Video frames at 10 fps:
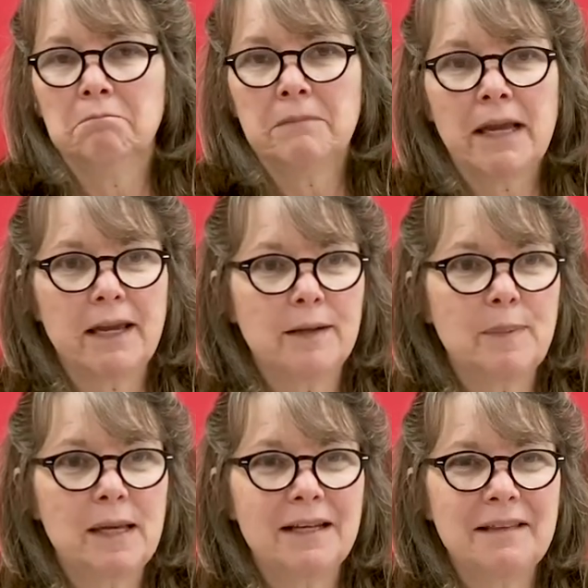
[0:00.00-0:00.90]
It could
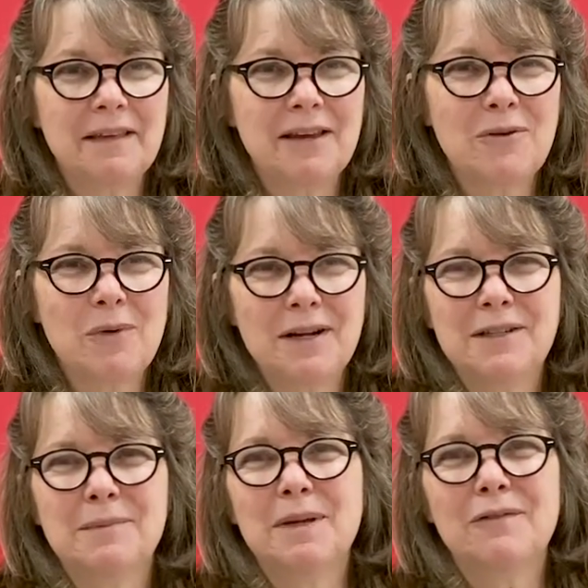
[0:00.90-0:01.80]
be anything you want it to
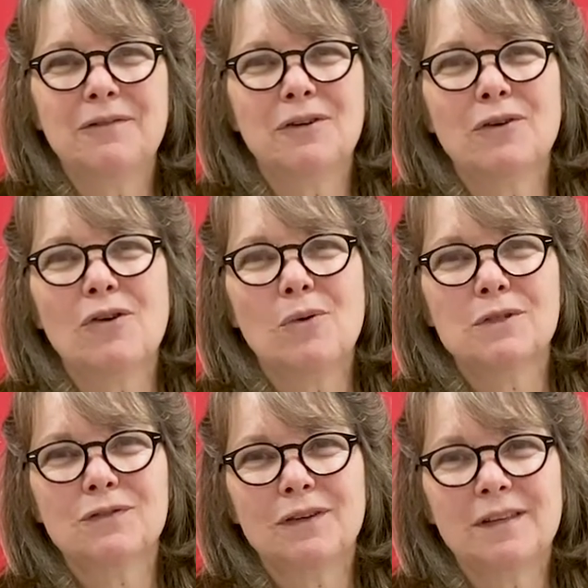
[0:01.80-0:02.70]
be for your goals
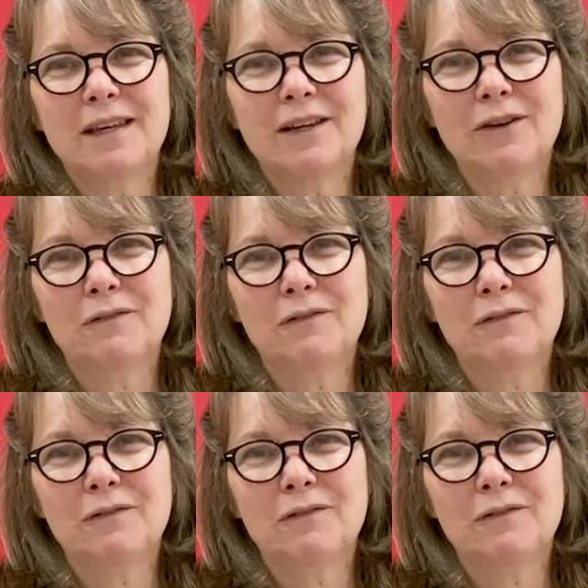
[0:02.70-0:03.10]
for the year.